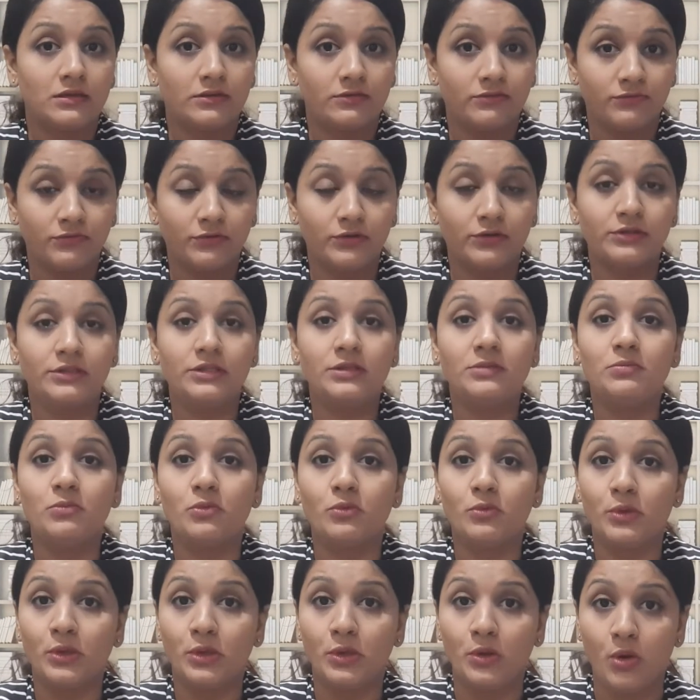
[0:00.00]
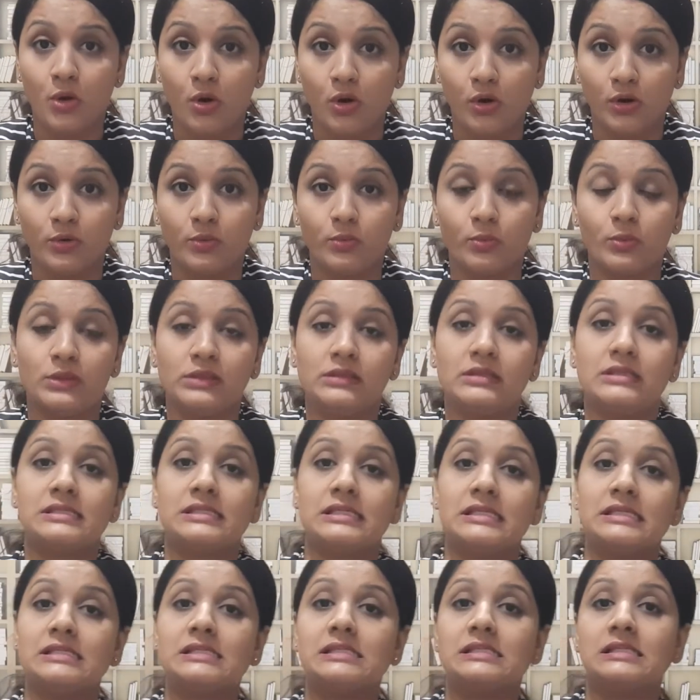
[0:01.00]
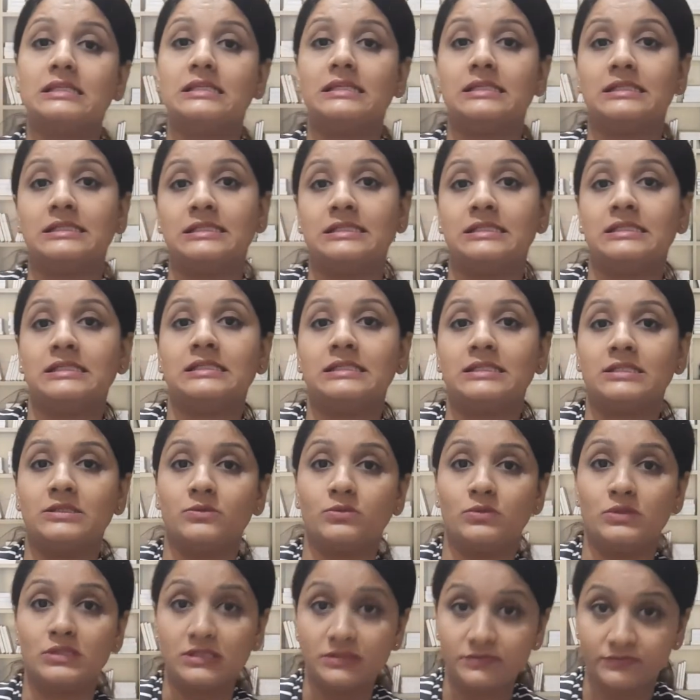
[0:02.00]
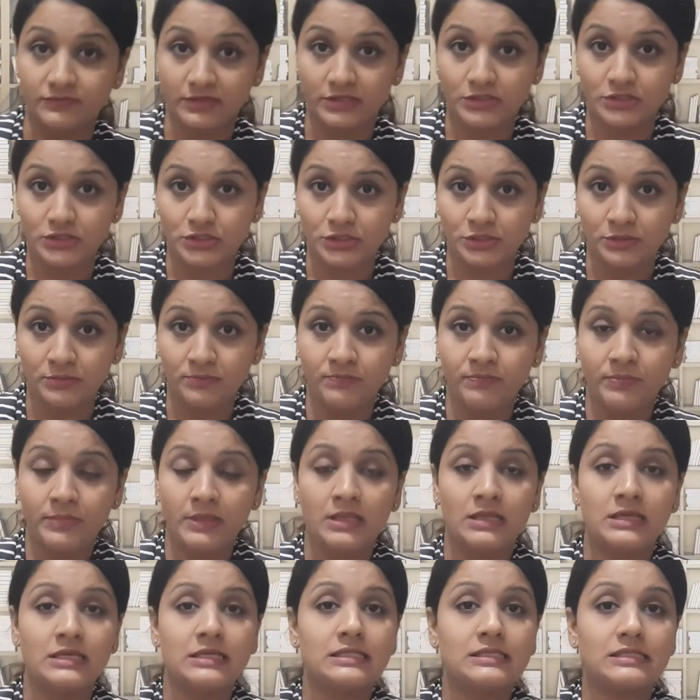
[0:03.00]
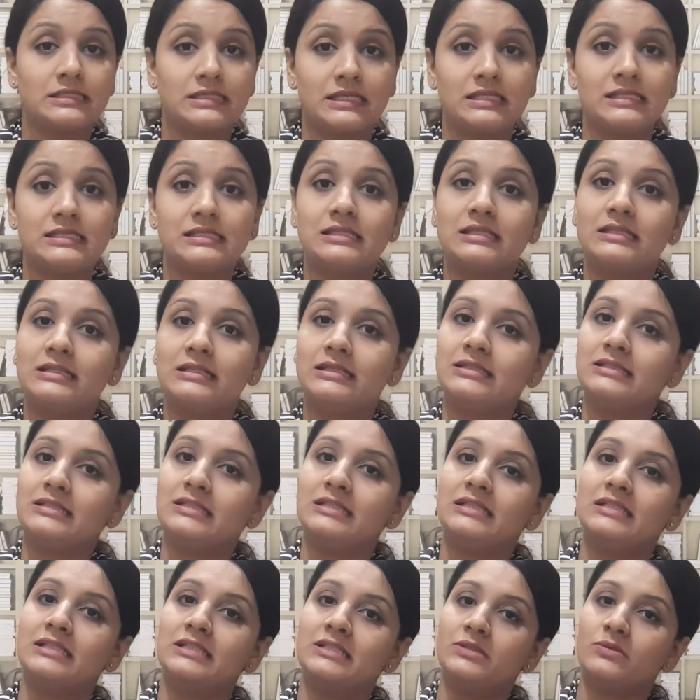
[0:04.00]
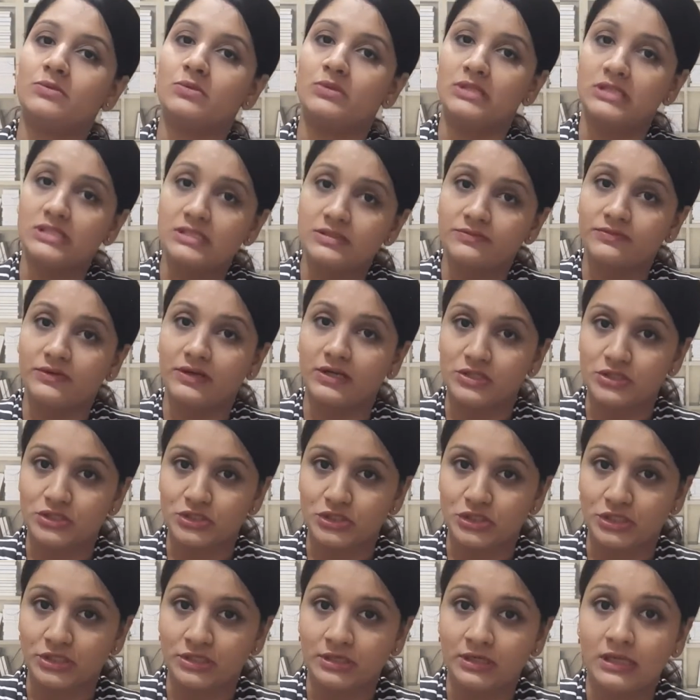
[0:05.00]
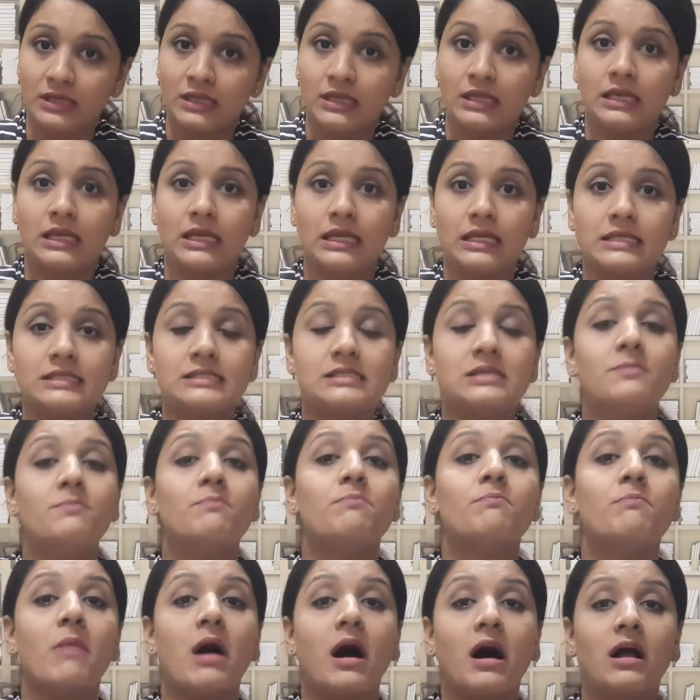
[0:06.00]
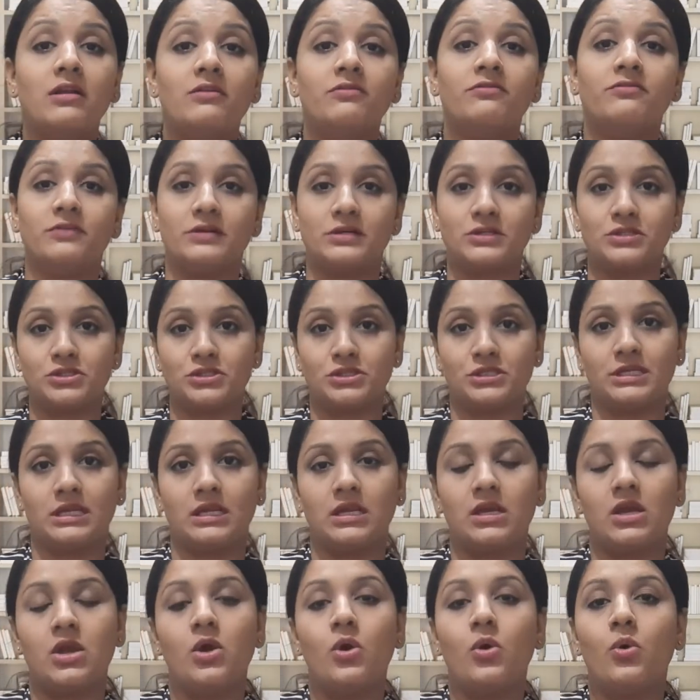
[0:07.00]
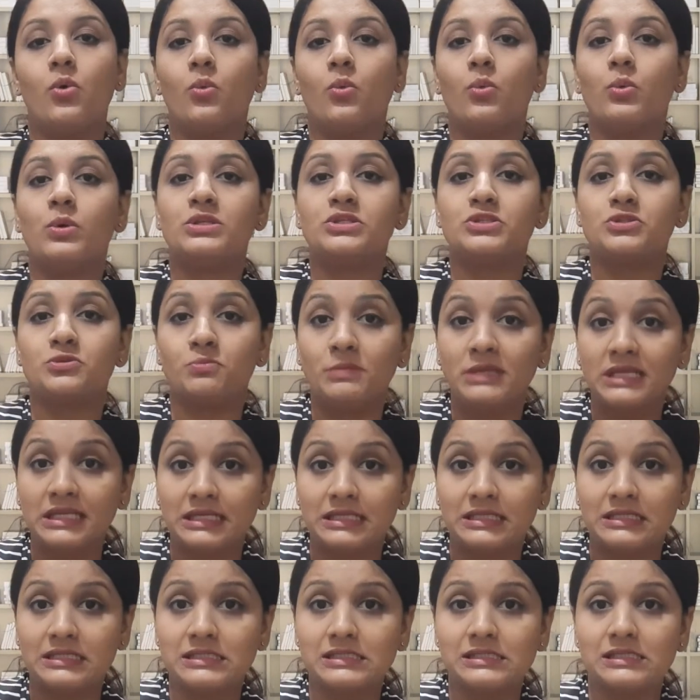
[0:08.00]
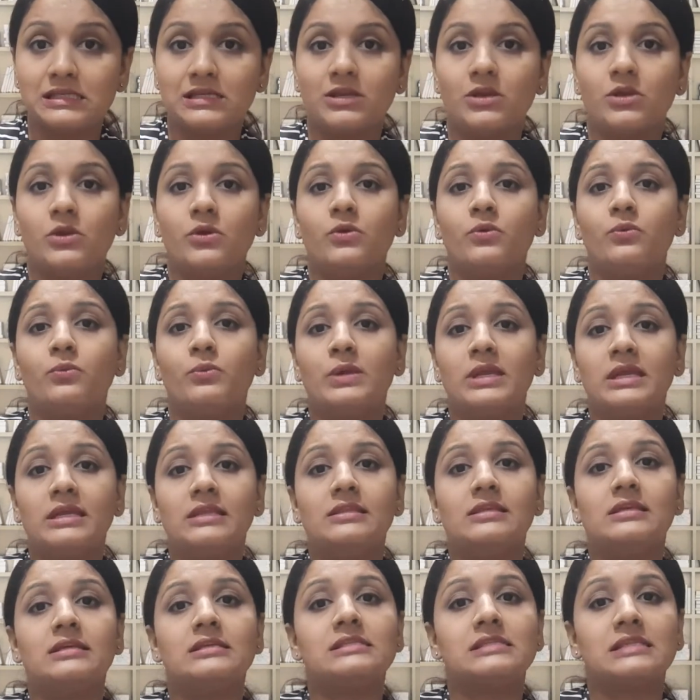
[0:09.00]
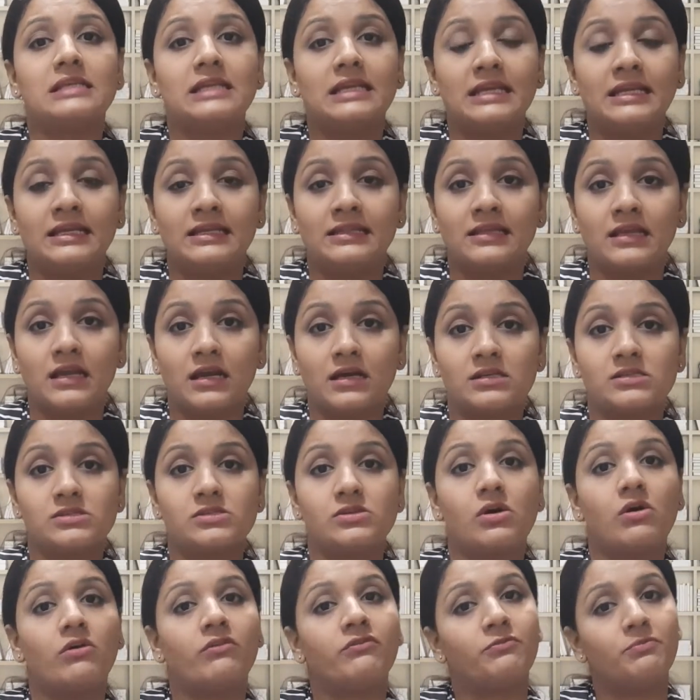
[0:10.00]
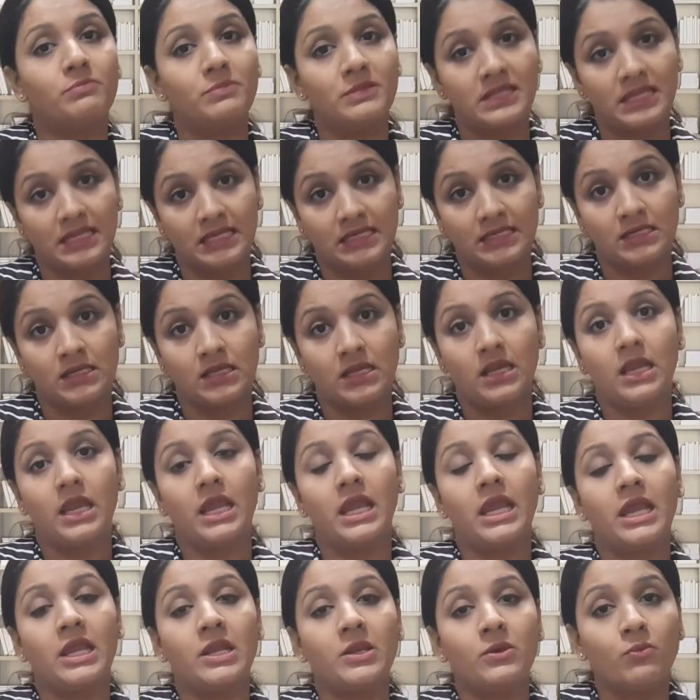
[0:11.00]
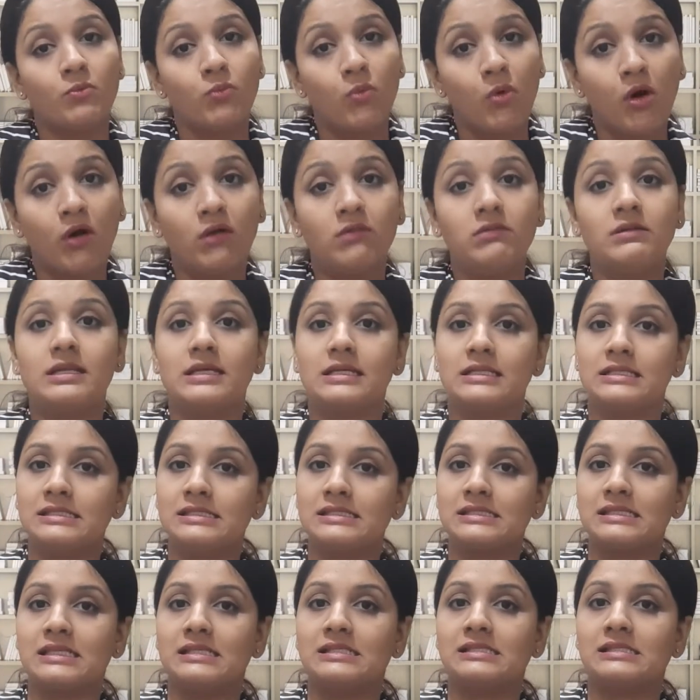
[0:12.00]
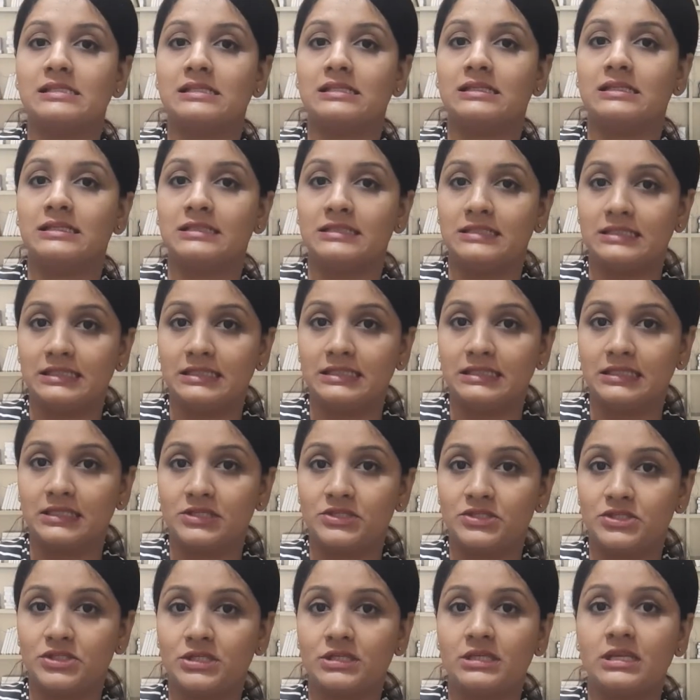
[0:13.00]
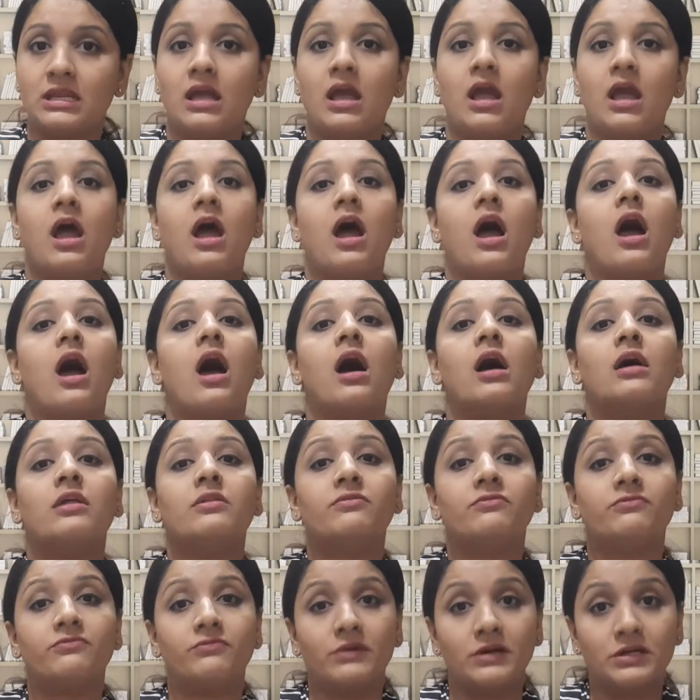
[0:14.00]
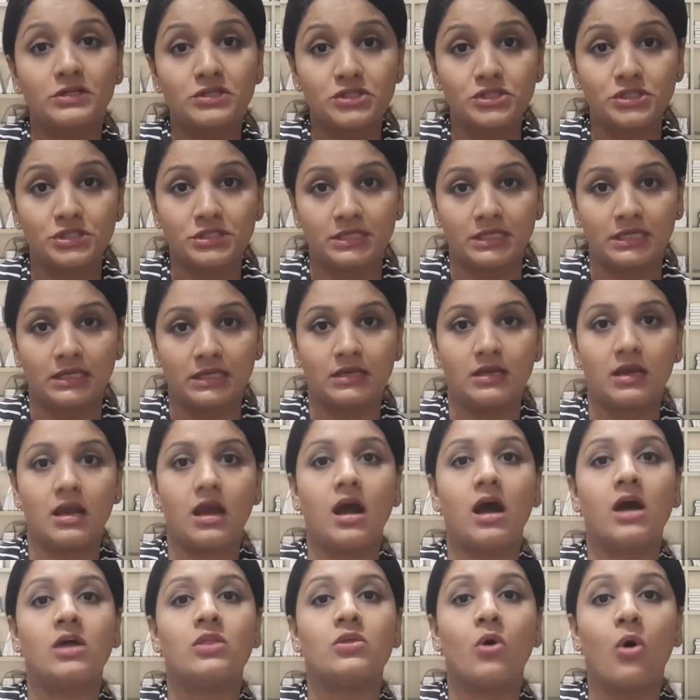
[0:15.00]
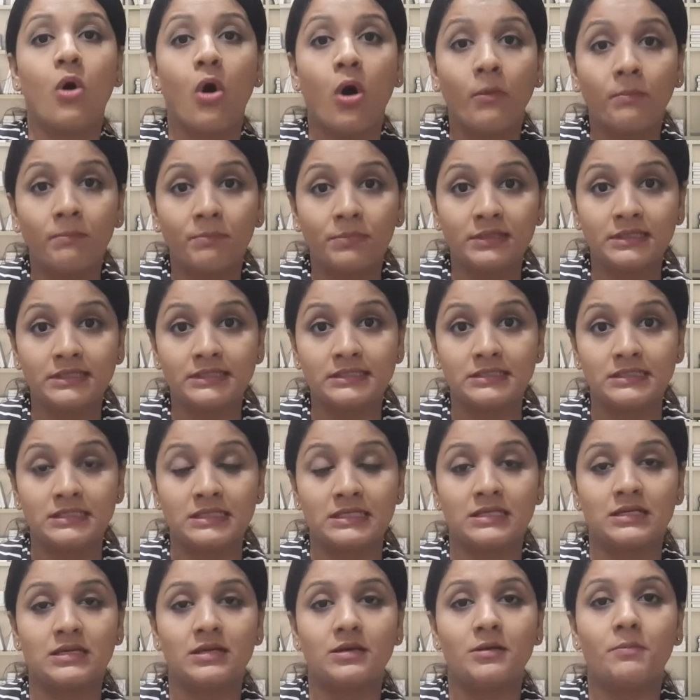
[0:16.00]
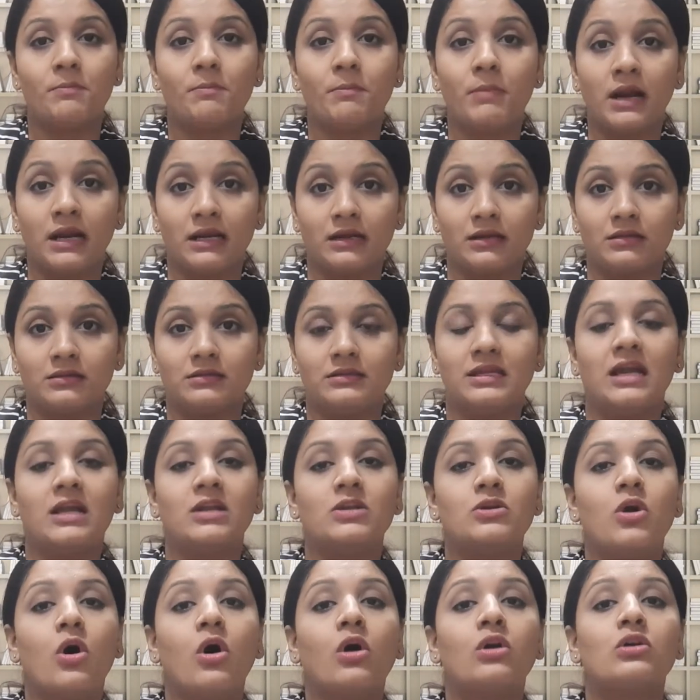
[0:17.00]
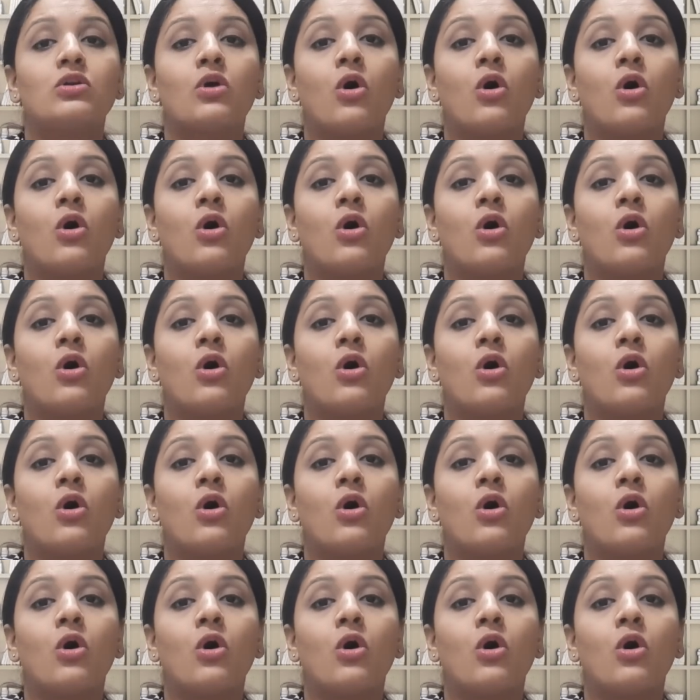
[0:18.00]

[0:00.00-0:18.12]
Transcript: Further moving on with the sensory integrative dysfunction, sensory integrative dysfunction is a malfunctioning, which means various areas of brain involved in sensory integration are functioning, are operating, but they are not